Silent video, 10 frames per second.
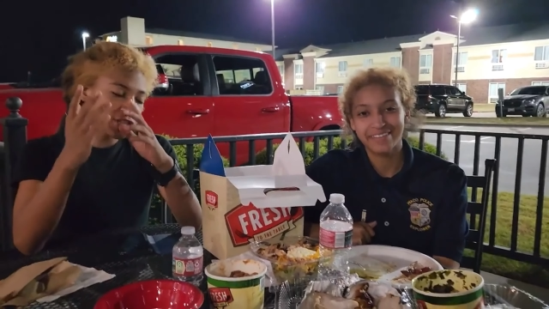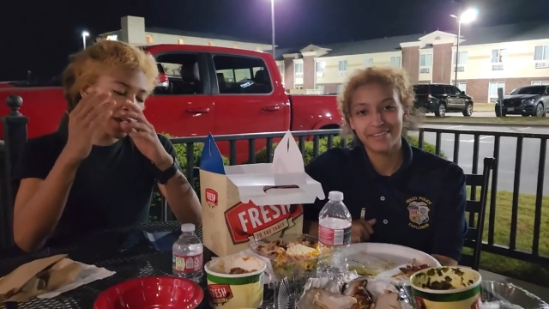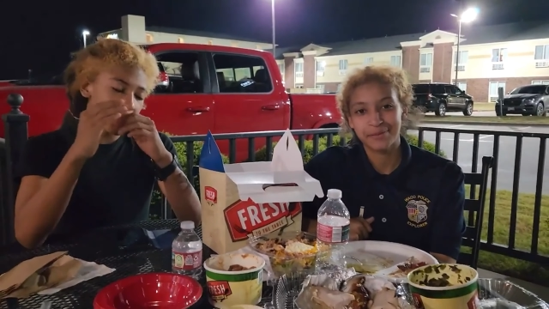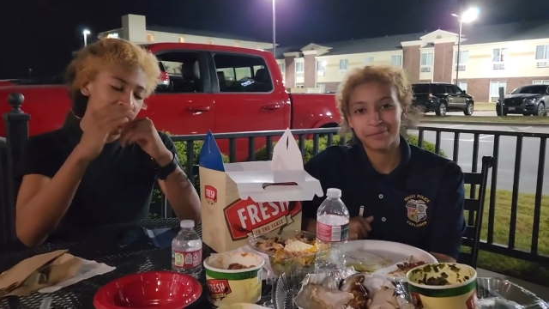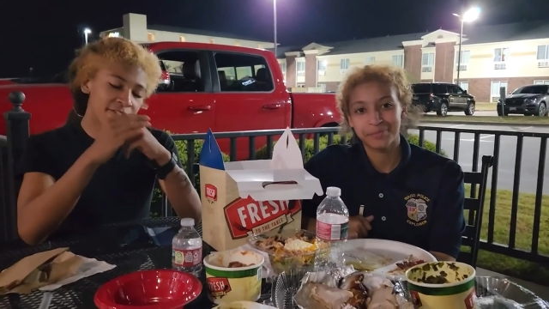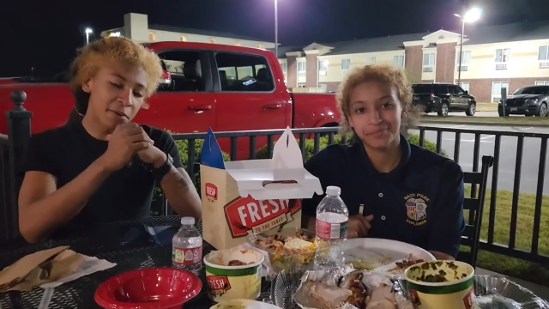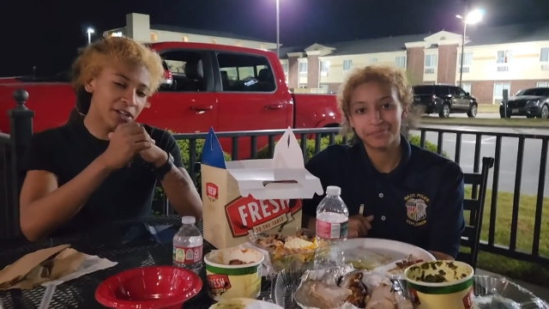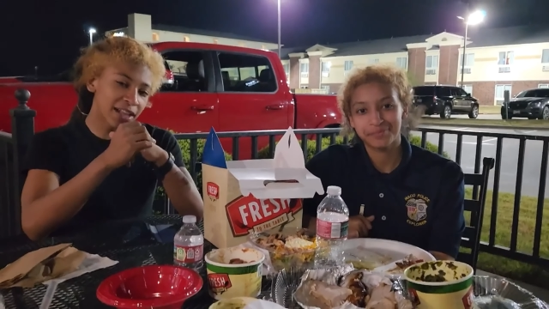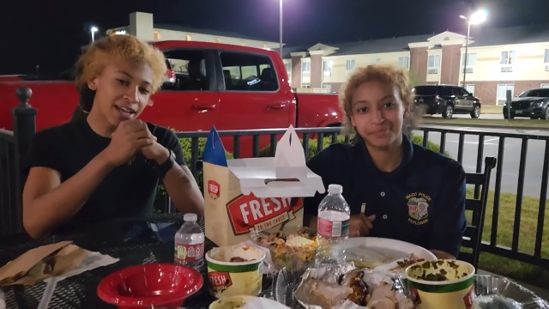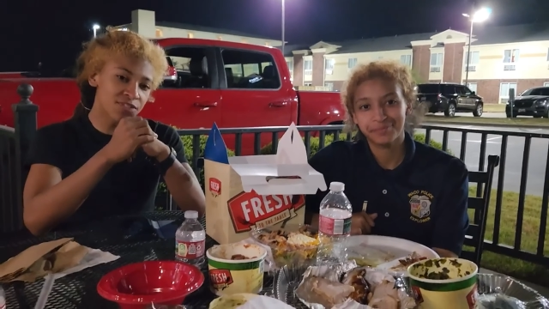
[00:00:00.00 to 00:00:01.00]
Speaker 1: just got back
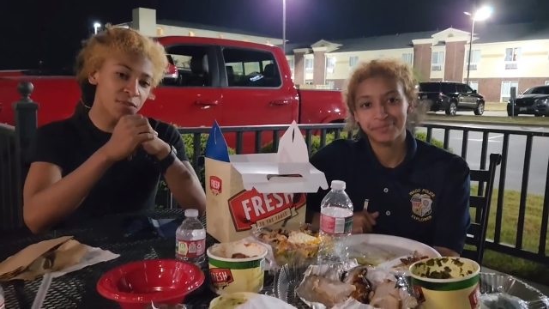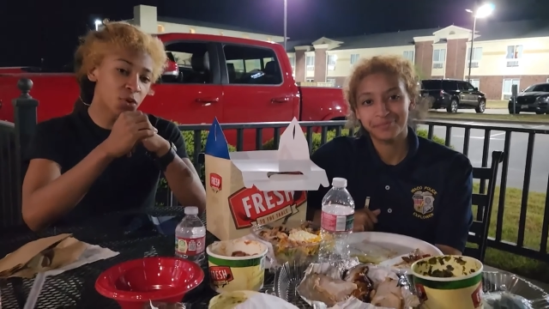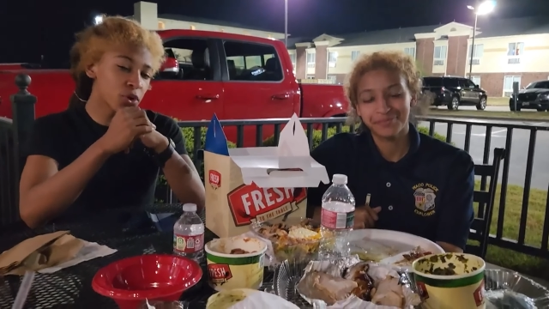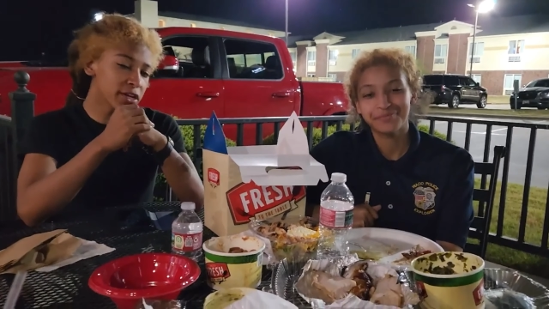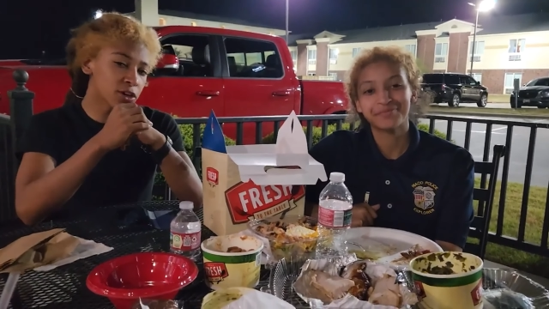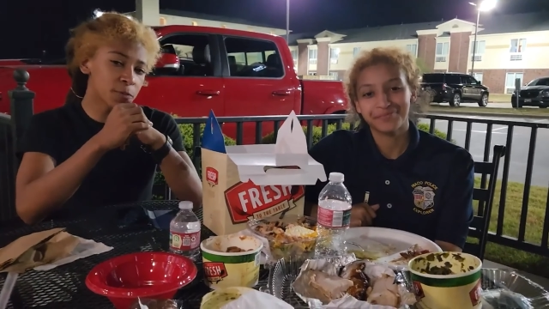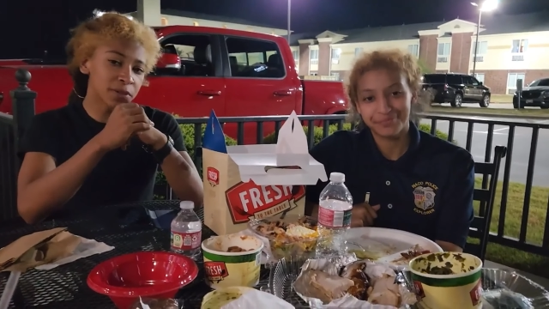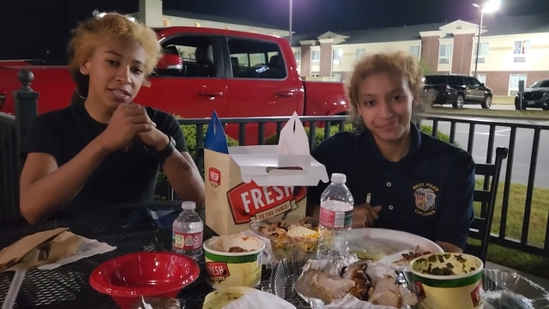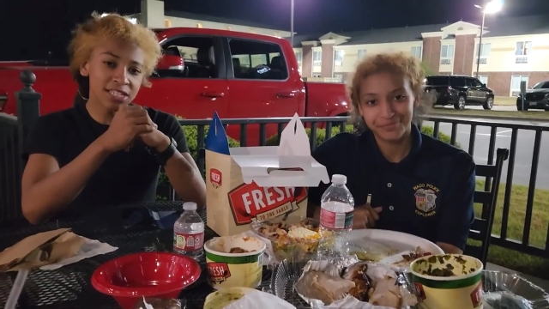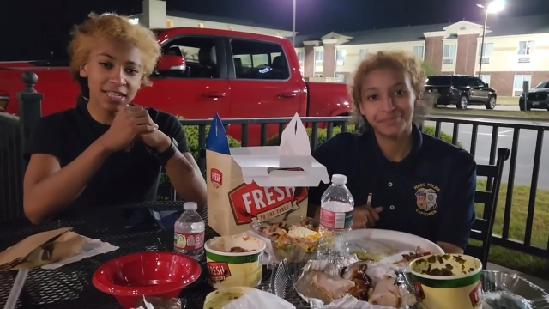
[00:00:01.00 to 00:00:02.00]
from our class from the
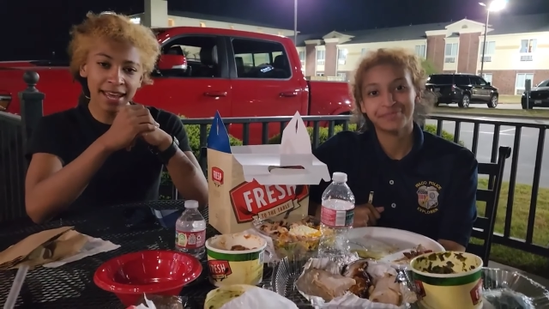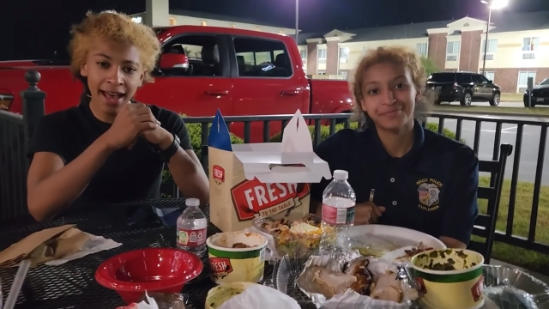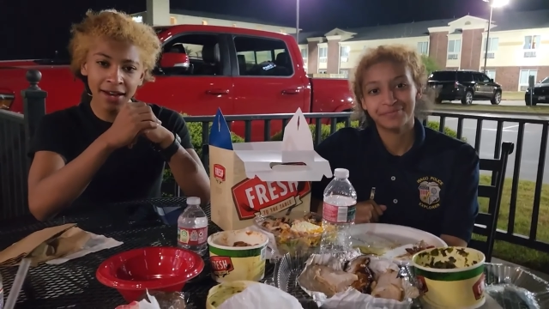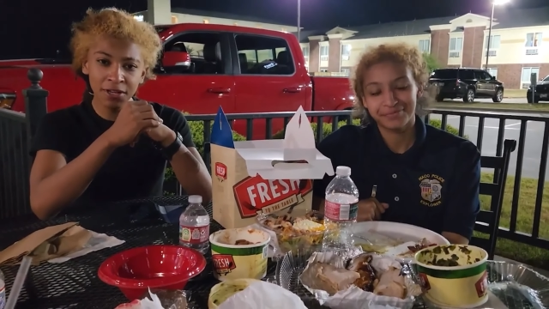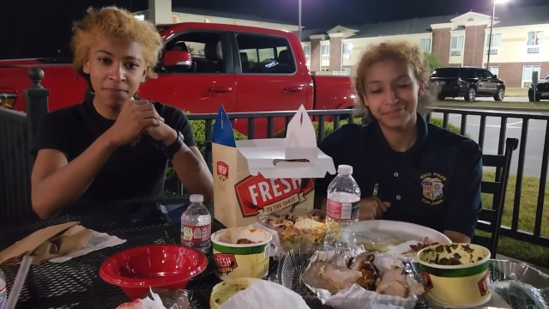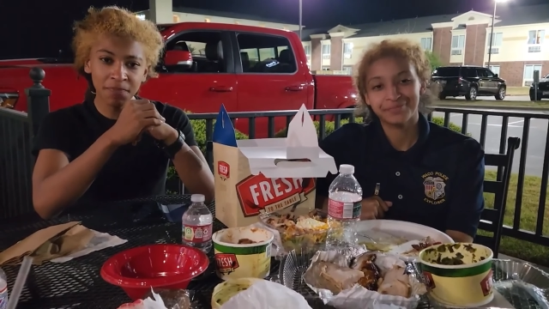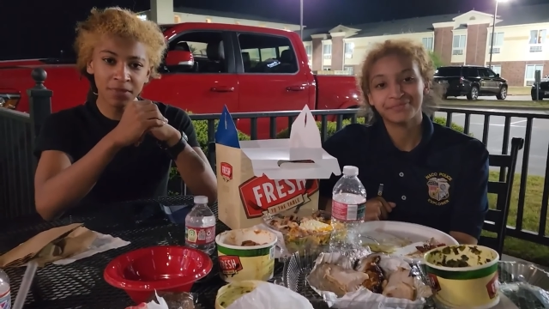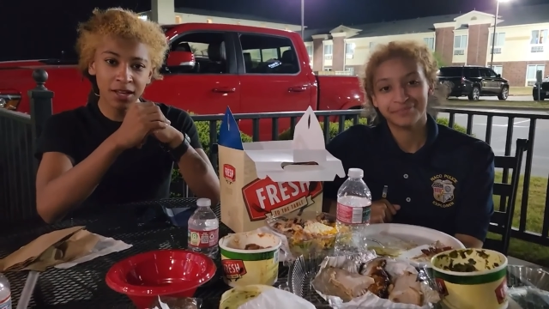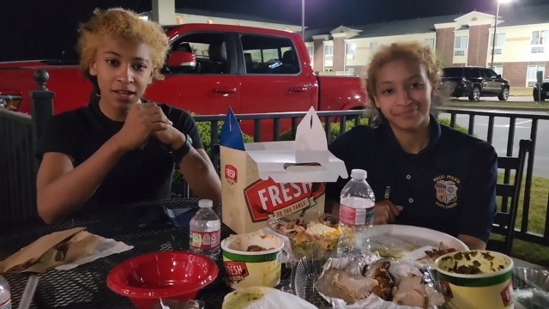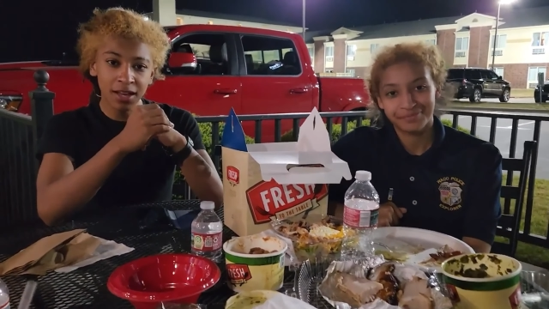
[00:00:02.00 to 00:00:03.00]
Waco Police Academy,
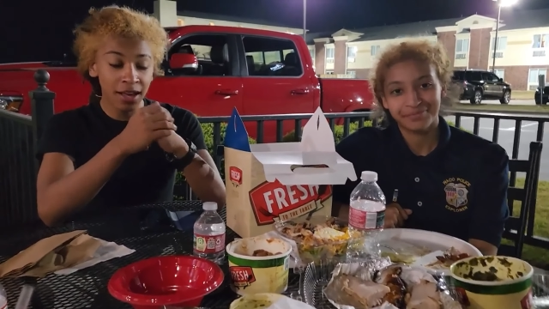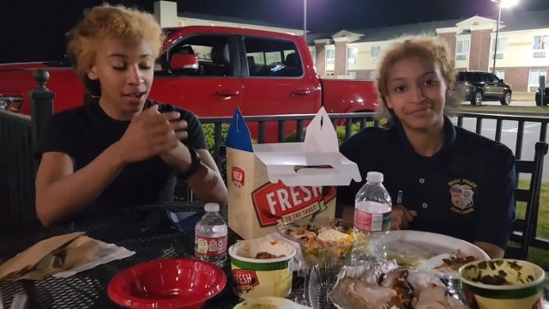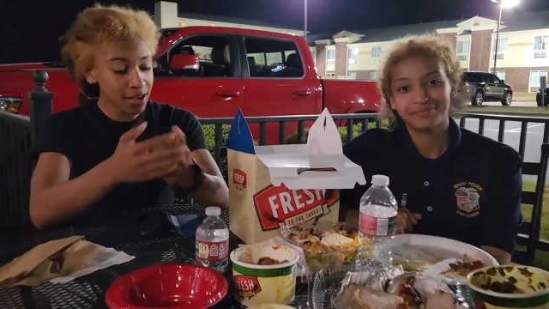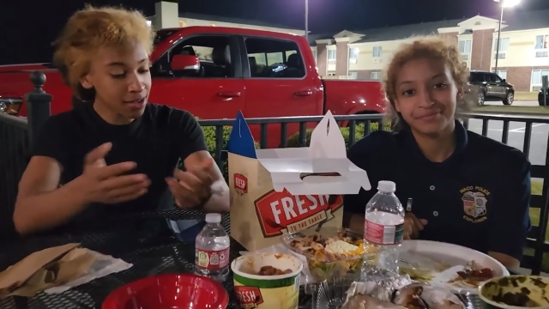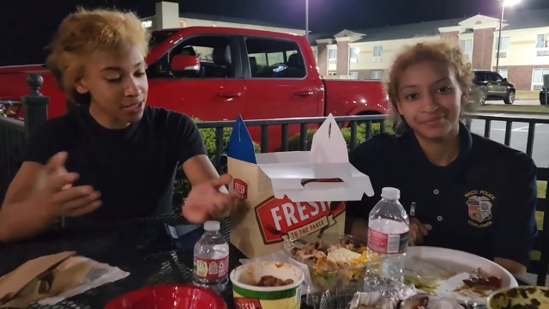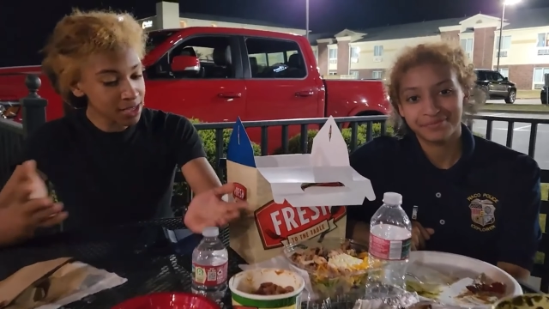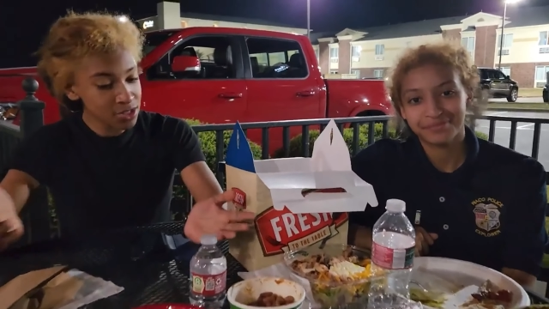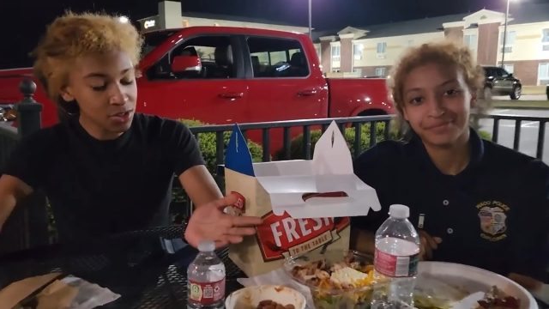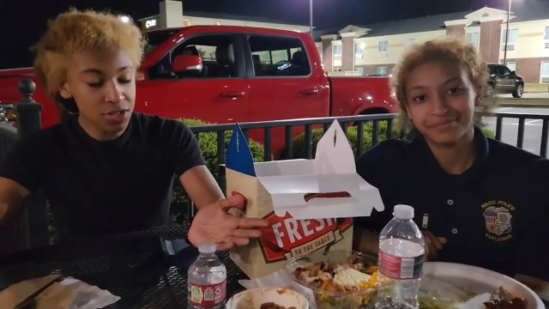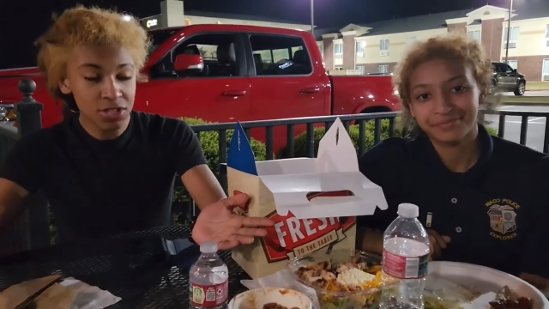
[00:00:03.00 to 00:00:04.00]

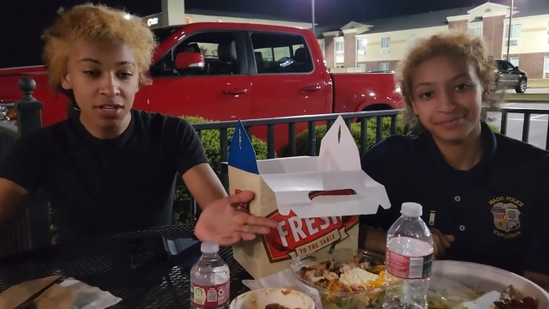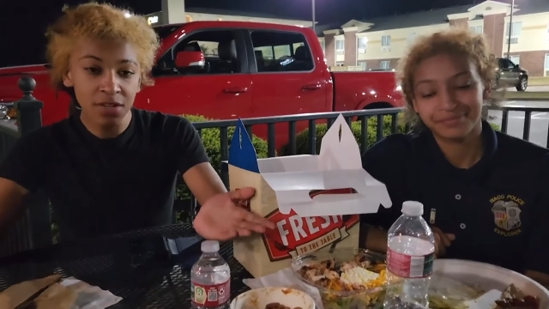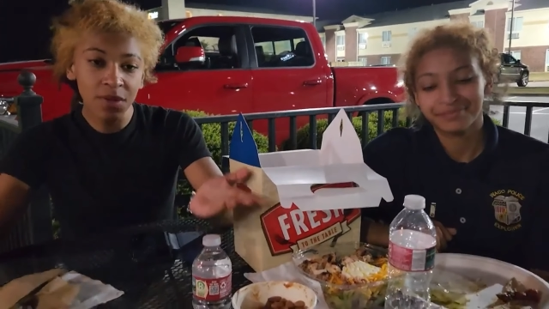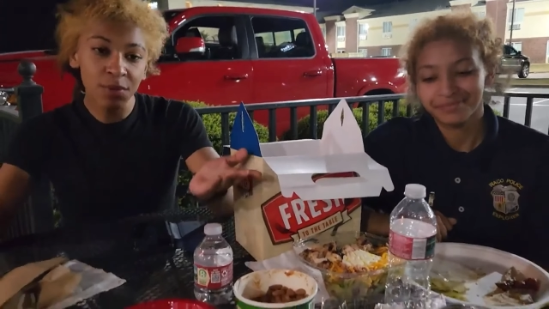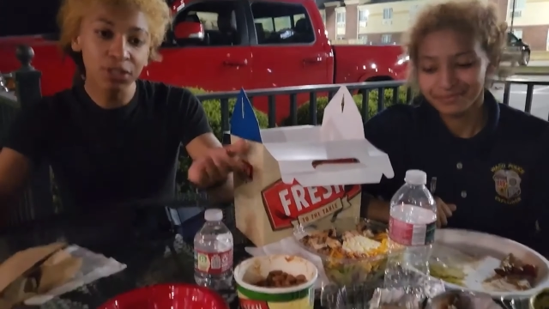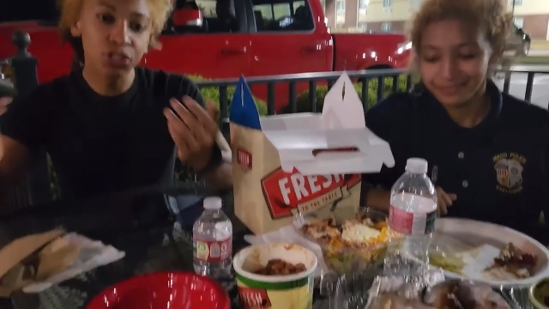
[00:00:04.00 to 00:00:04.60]
and as you can see, we were